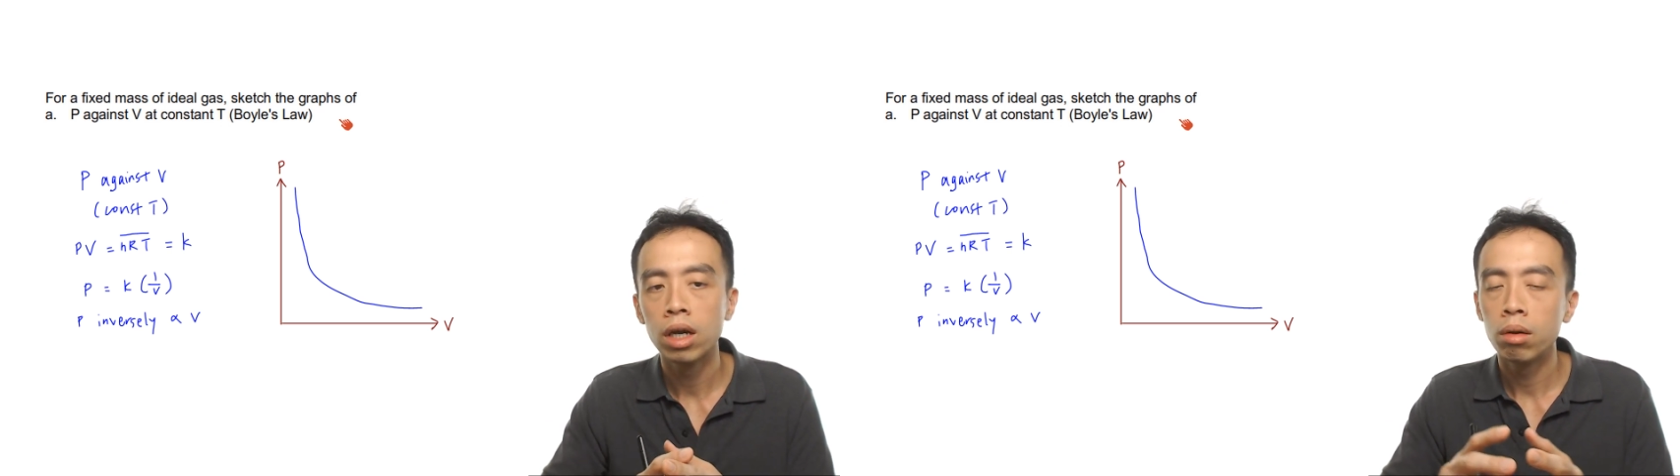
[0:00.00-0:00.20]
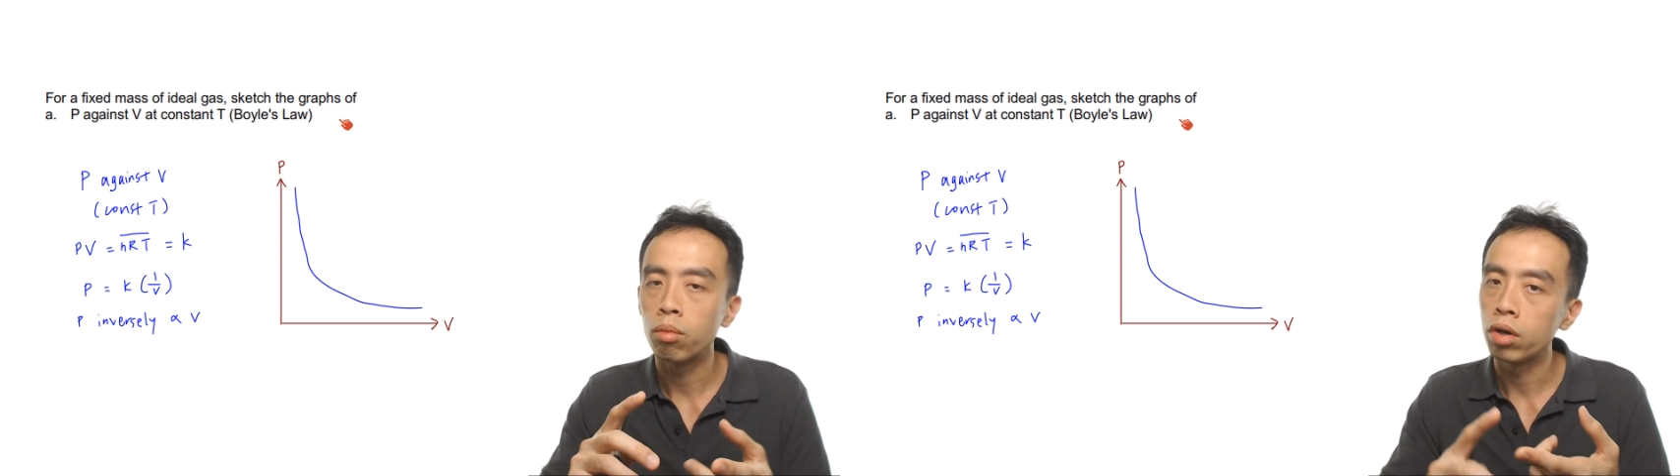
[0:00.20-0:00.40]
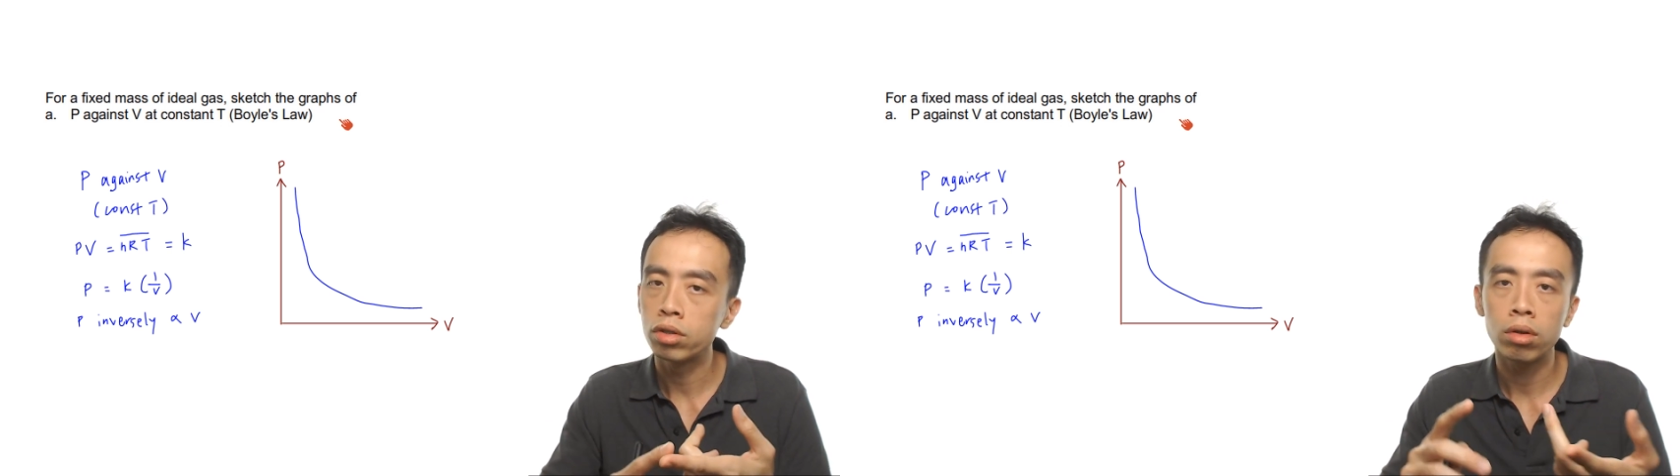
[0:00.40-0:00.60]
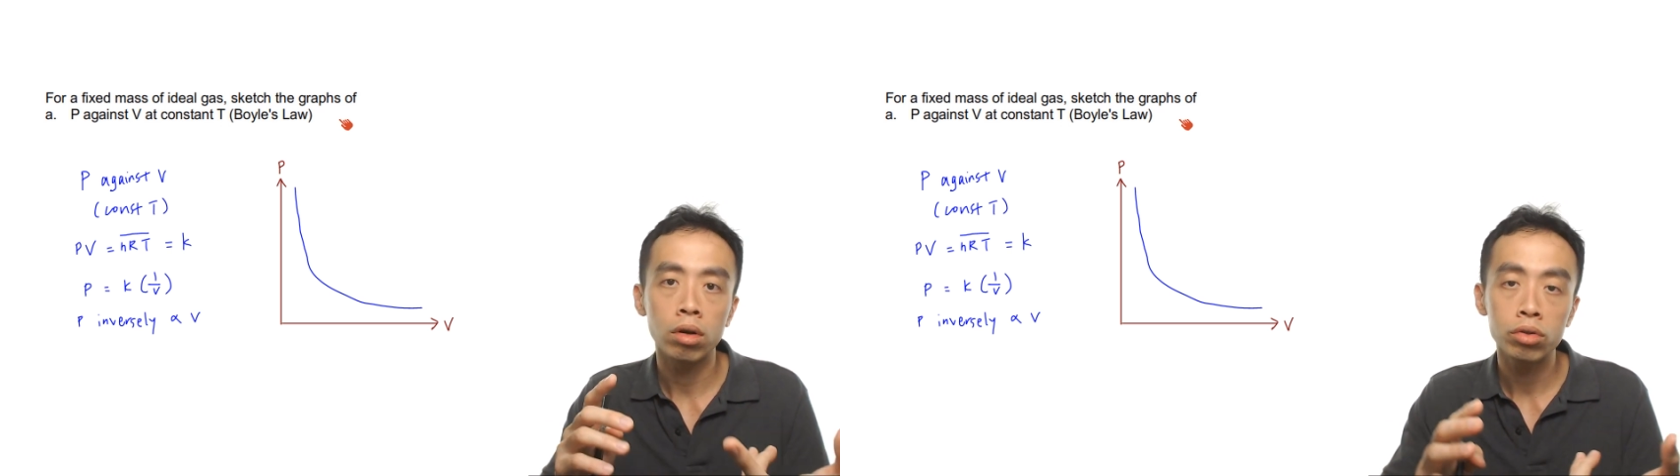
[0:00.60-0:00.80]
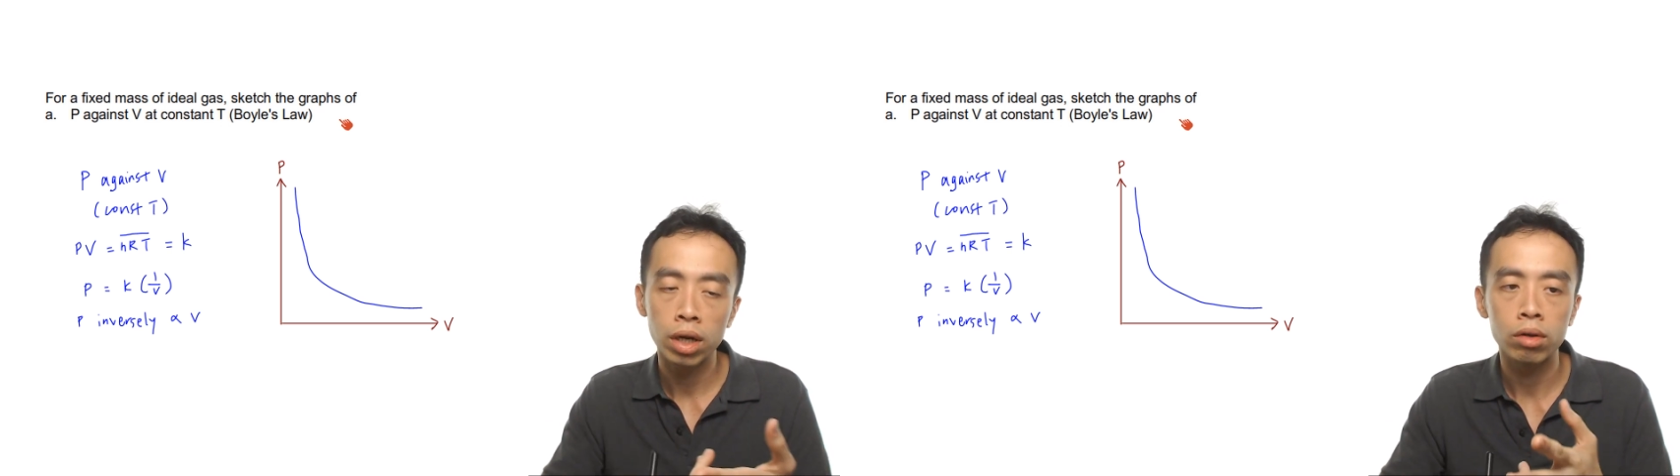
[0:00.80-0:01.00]
Boyle's law,
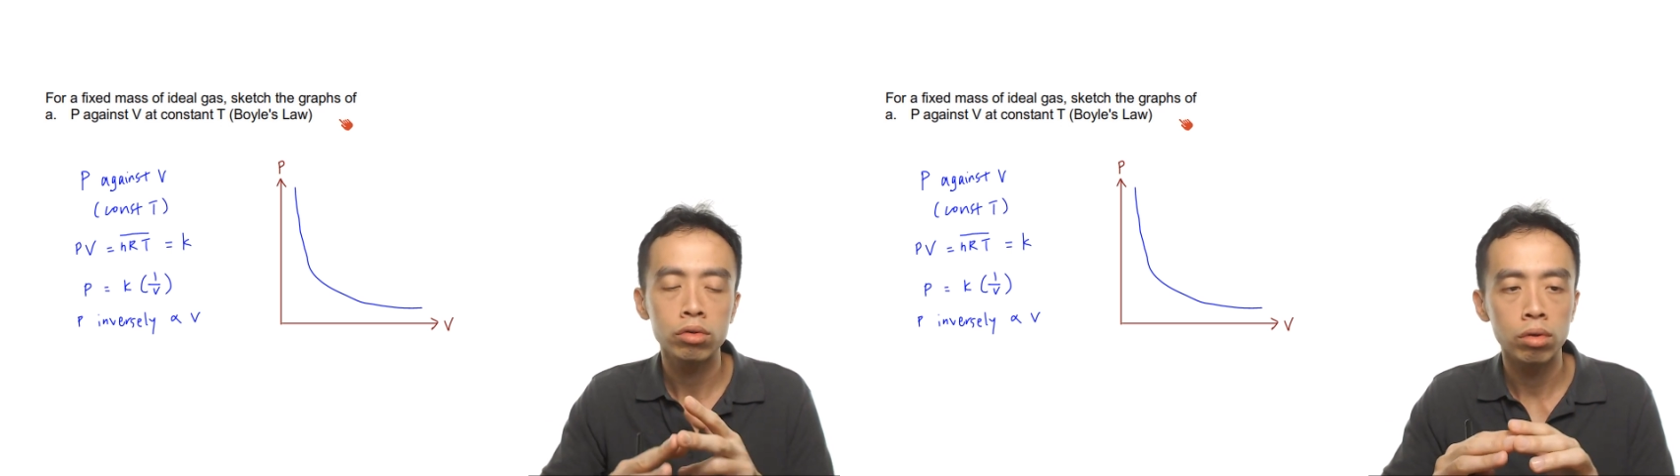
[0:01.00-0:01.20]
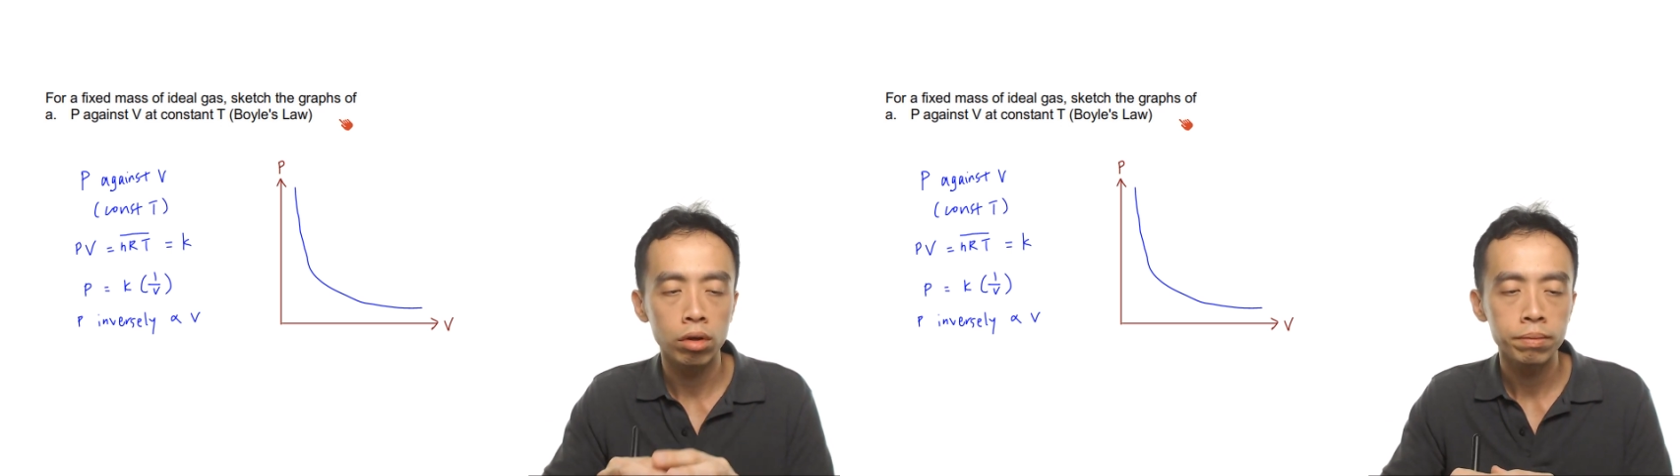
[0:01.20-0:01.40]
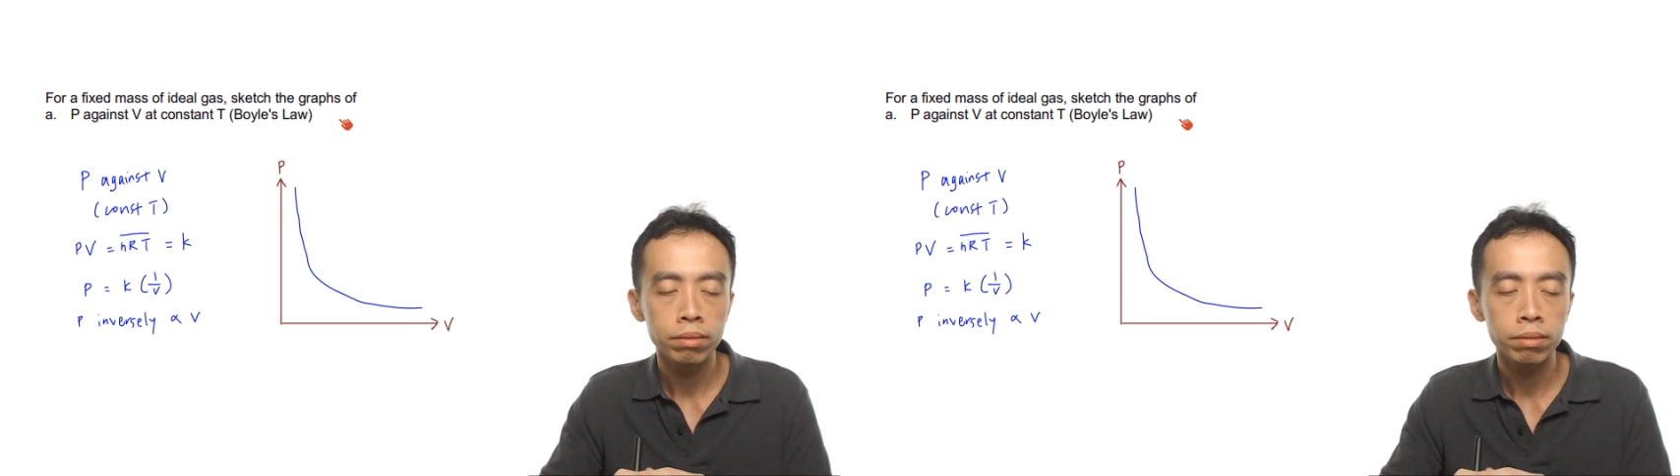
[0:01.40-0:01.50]
Charles law.